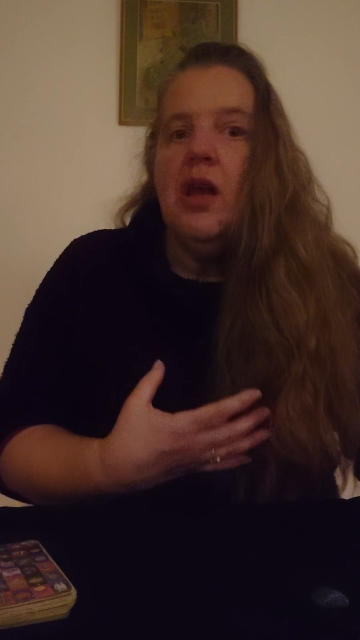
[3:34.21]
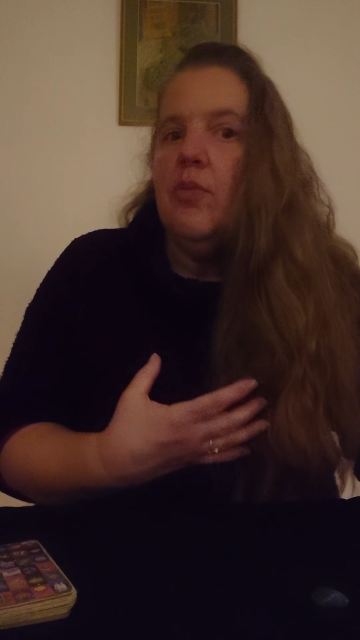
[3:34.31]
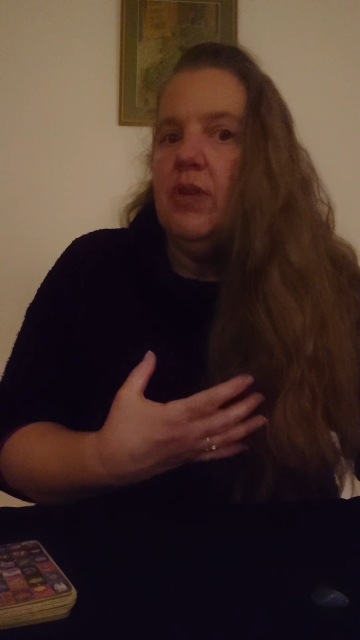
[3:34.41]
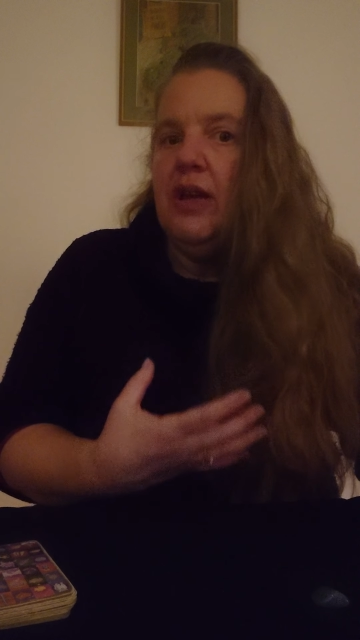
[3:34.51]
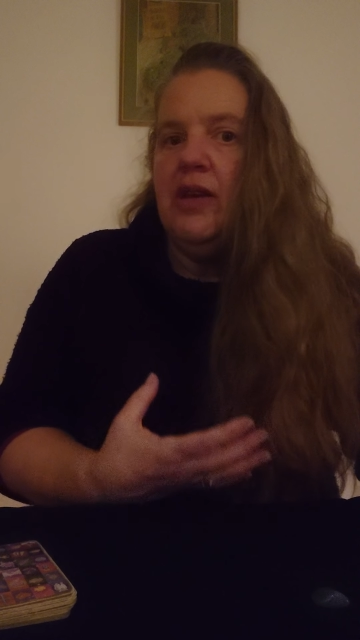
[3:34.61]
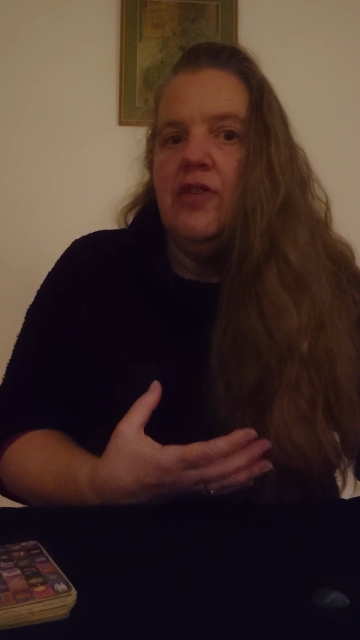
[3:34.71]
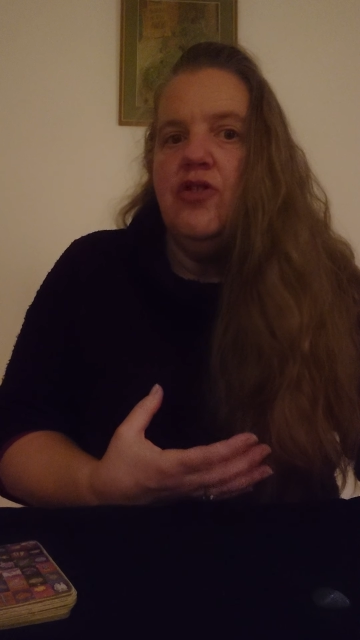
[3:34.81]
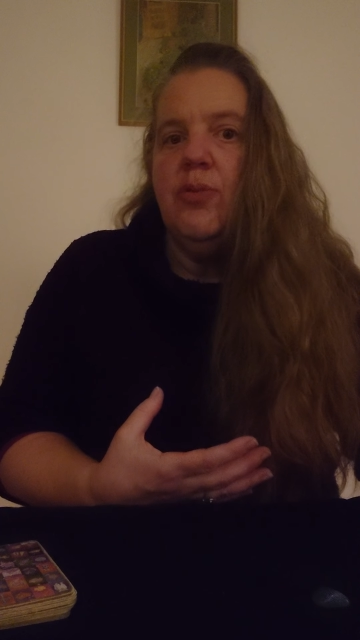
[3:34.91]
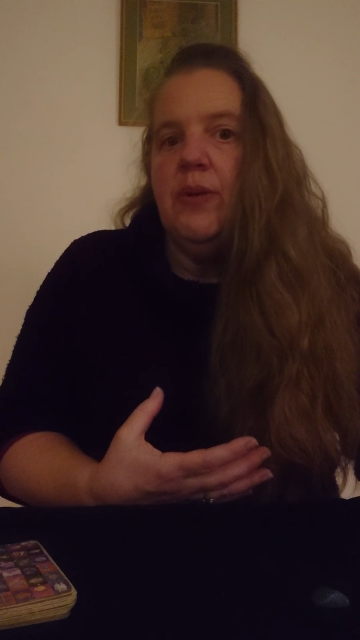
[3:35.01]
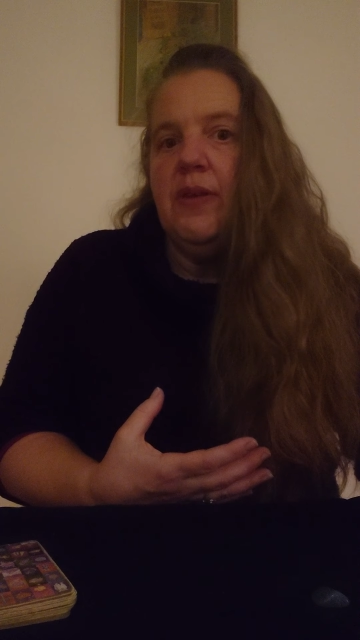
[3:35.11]
and we can
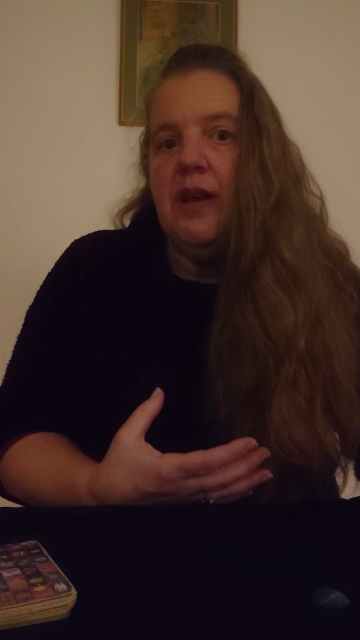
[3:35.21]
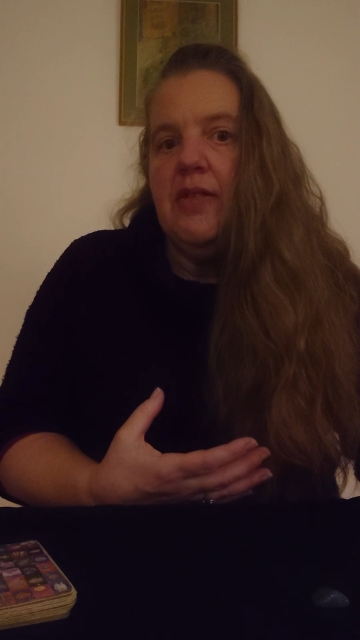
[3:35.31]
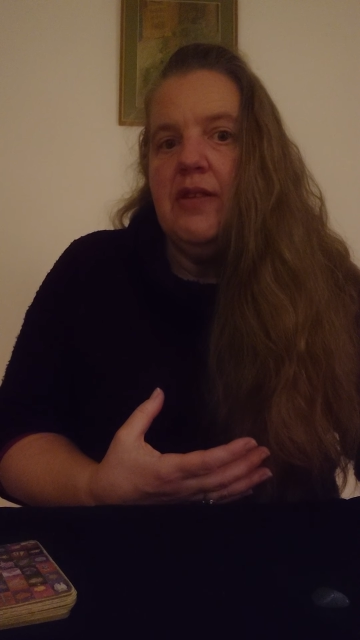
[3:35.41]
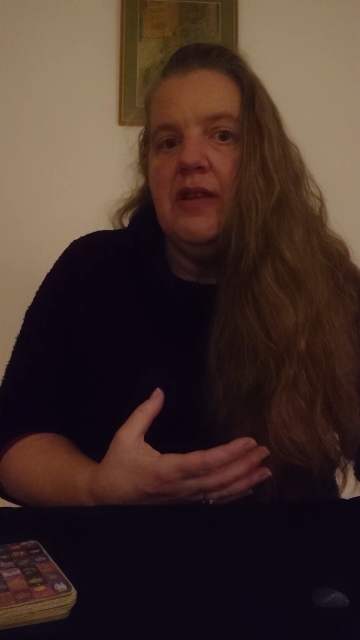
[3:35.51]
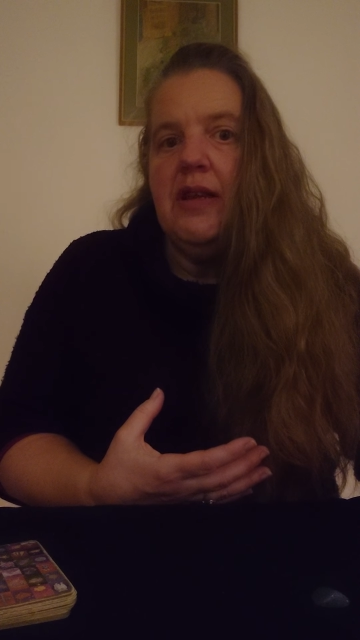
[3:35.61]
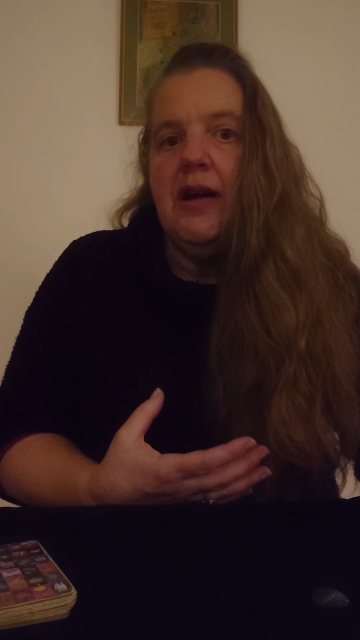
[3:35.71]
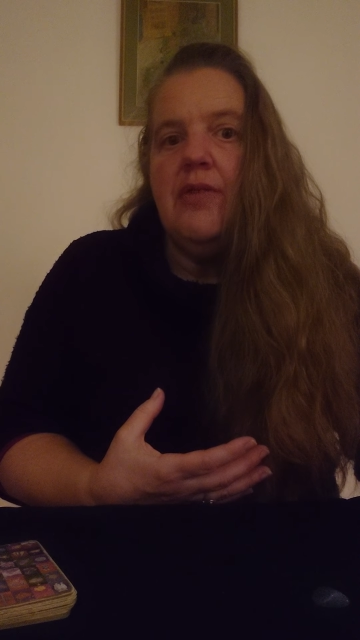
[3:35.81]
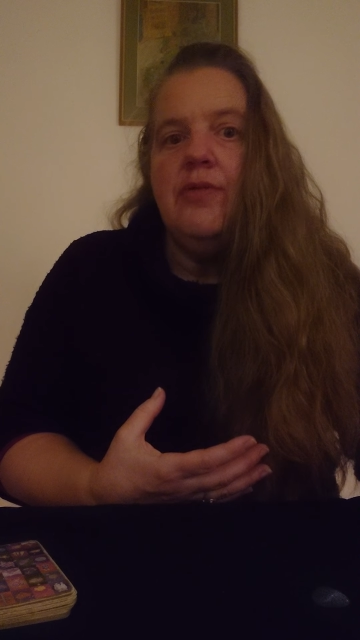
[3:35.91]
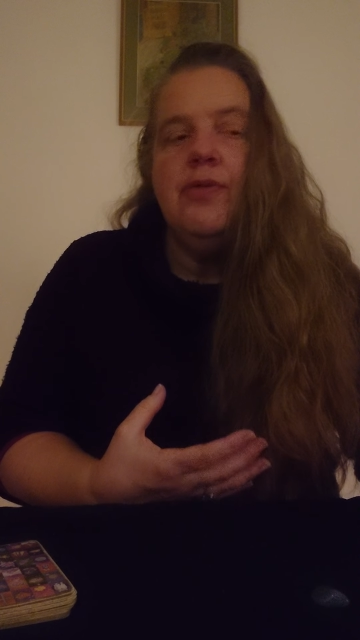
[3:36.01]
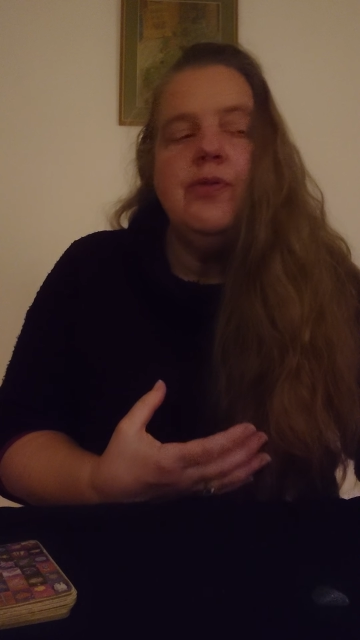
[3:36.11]
attribute that to
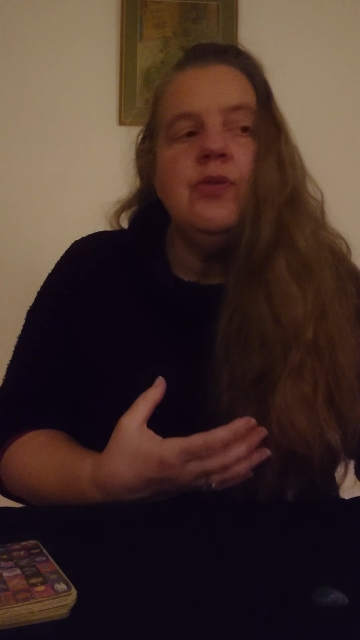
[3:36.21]
love